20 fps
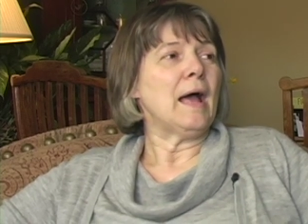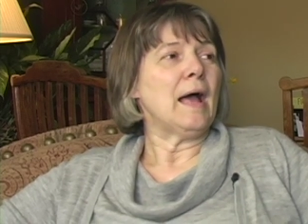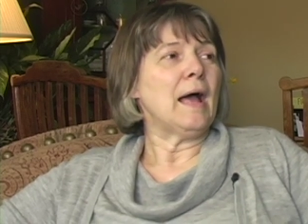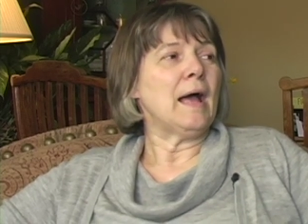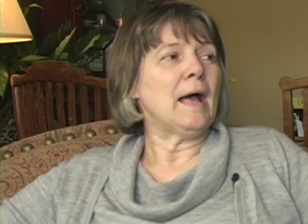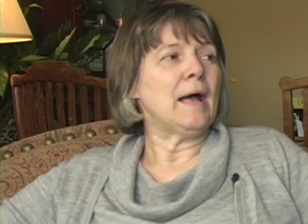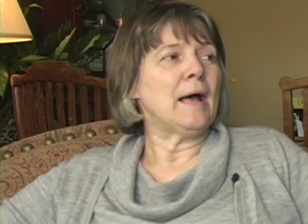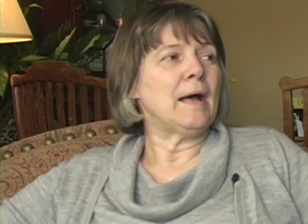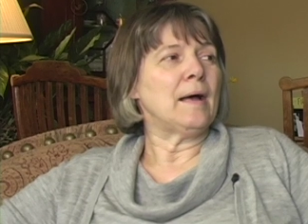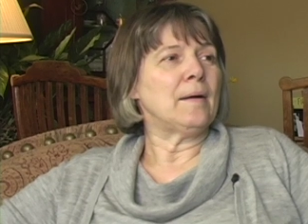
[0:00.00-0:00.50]

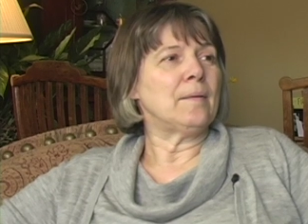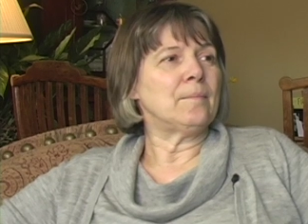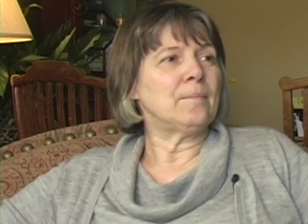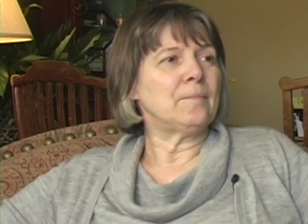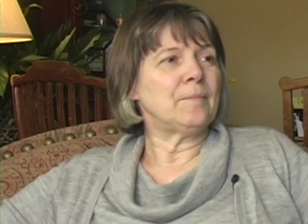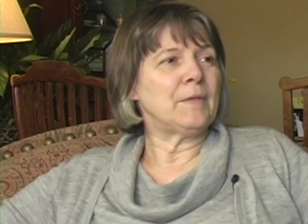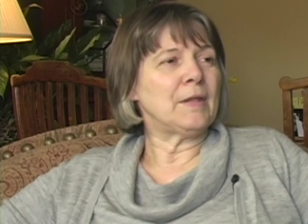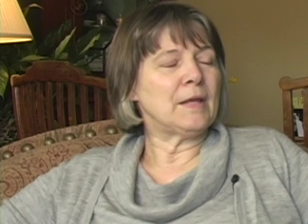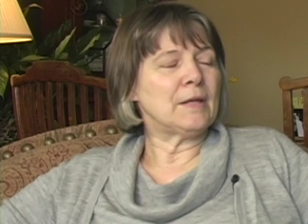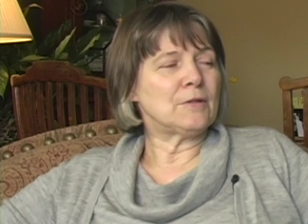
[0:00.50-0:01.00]

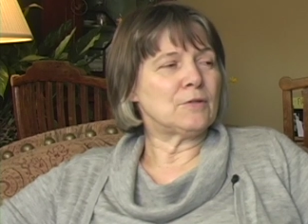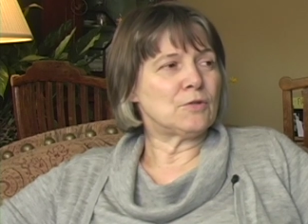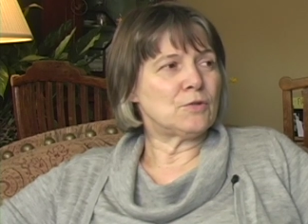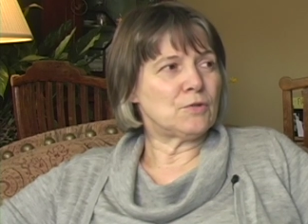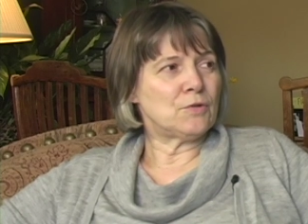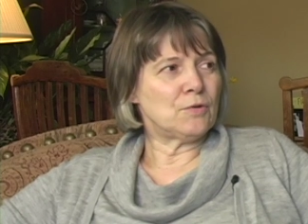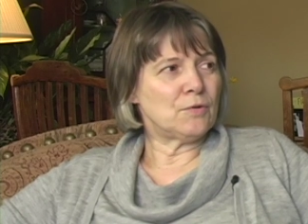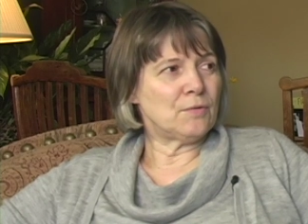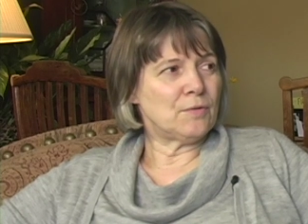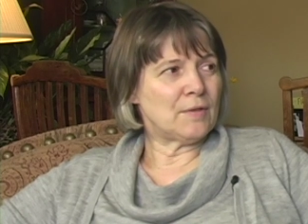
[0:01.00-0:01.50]
um, in
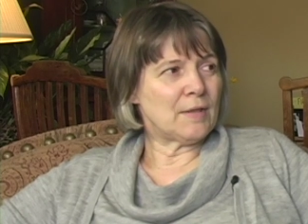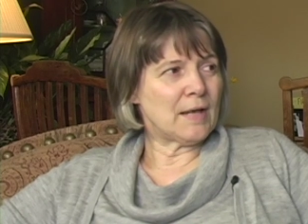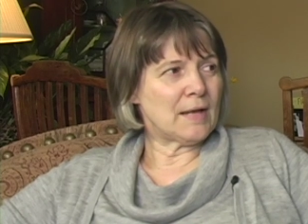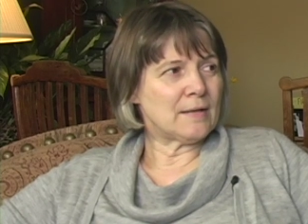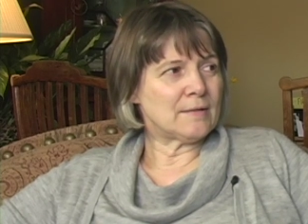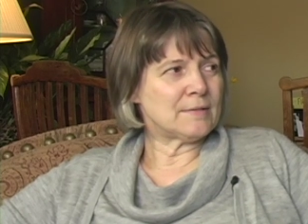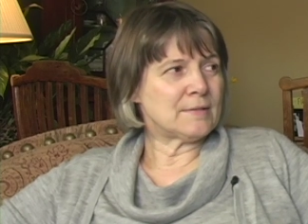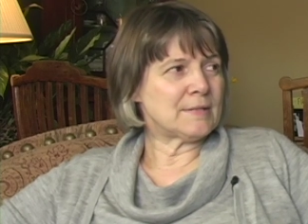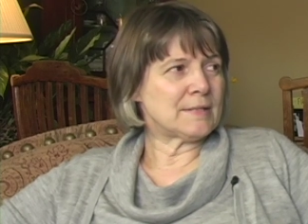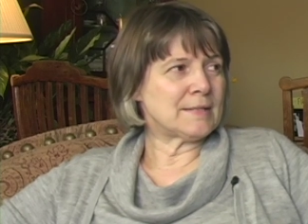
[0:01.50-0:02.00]
two
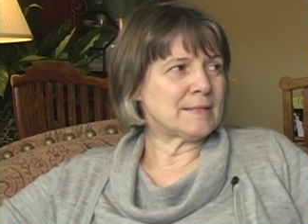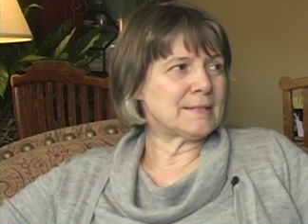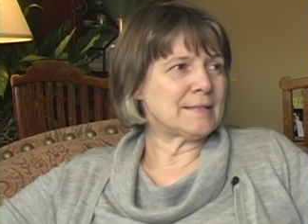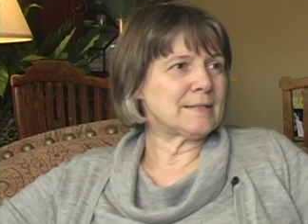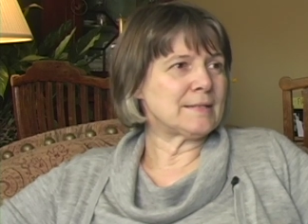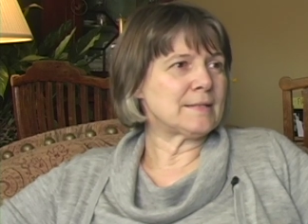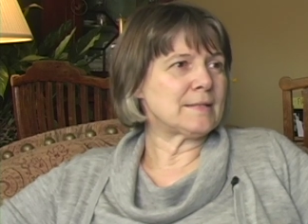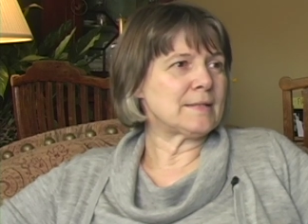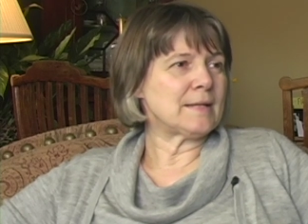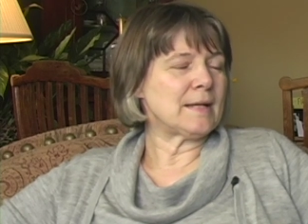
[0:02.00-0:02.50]

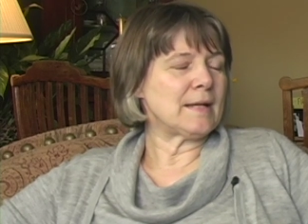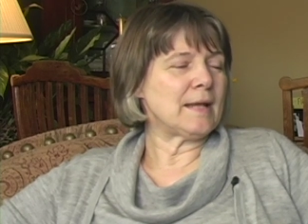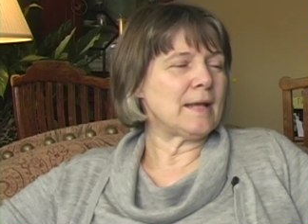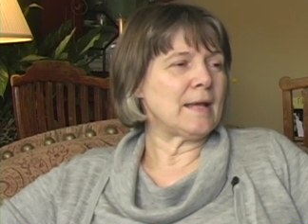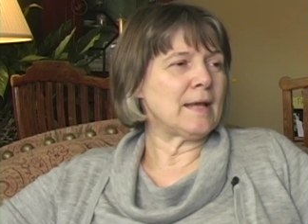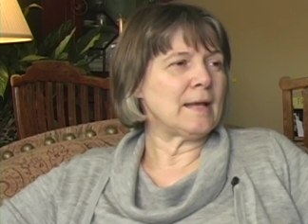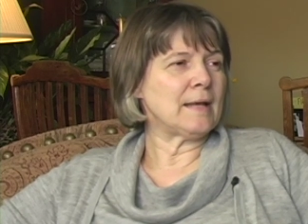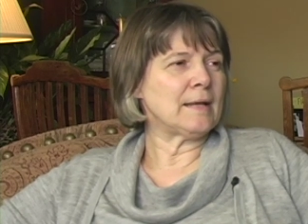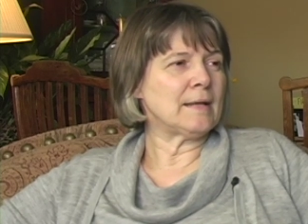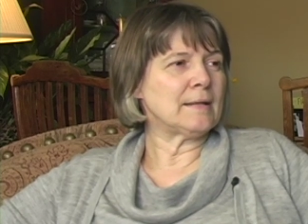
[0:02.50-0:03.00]
thousand,
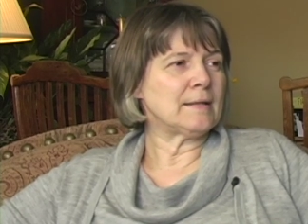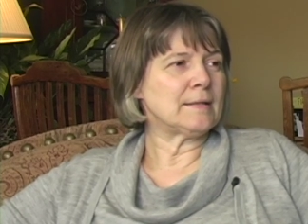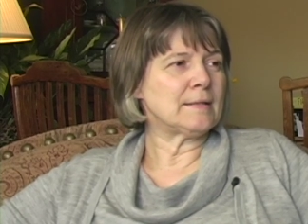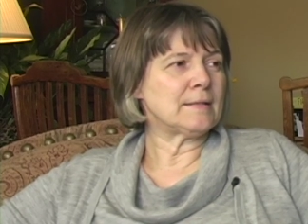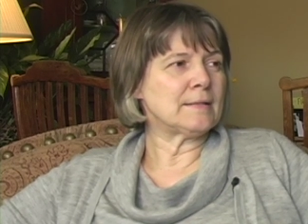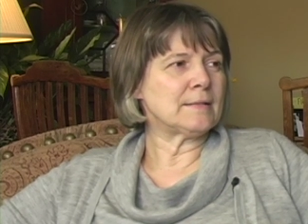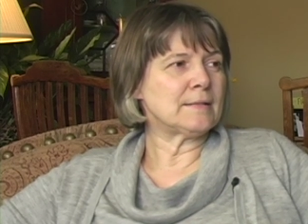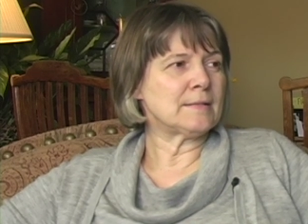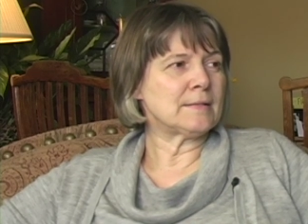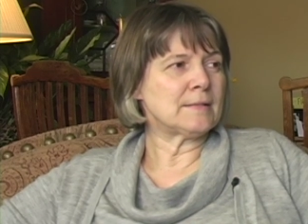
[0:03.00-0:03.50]

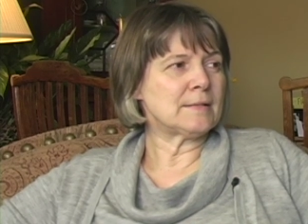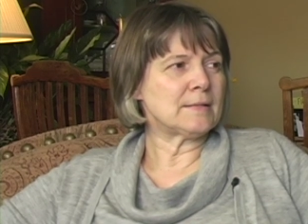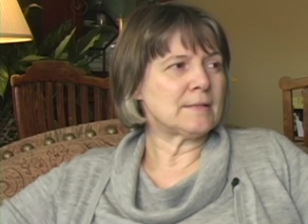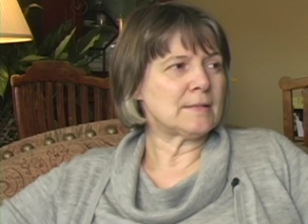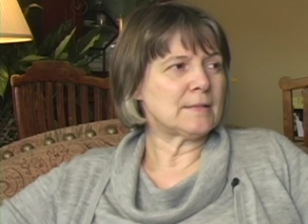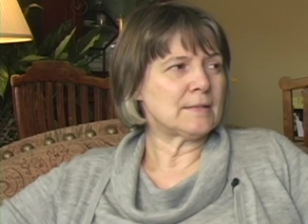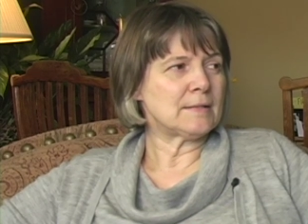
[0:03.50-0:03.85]
and